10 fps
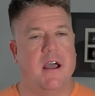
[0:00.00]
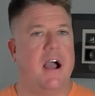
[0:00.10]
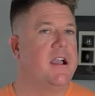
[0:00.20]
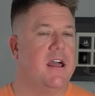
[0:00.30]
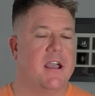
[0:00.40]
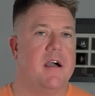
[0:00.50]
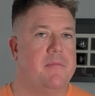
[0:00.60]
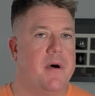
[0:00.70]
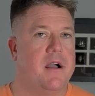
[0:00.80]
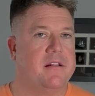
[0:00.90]
I kind of
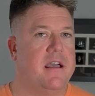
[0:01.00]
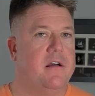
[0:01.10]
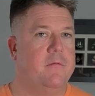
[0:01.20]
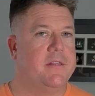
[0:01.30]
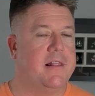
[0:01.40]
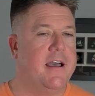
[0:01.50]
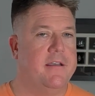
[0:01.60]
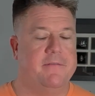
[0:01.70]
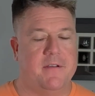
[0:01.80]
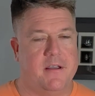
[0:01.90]
got bogged down with
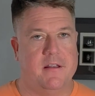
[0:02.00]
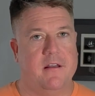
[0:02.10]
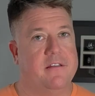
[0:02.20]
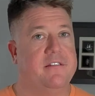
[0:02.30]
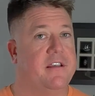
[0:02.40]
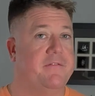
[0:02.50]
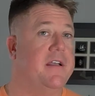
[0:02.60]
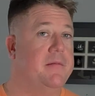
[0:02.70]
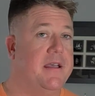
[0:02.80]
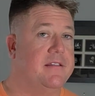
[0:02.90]
life and a sick
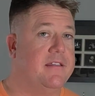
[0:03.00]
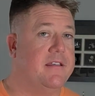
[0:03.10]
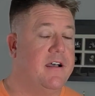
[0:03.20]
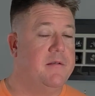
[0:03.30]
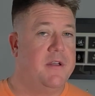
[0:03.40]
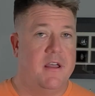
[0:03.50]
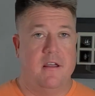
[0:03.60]
family at the time,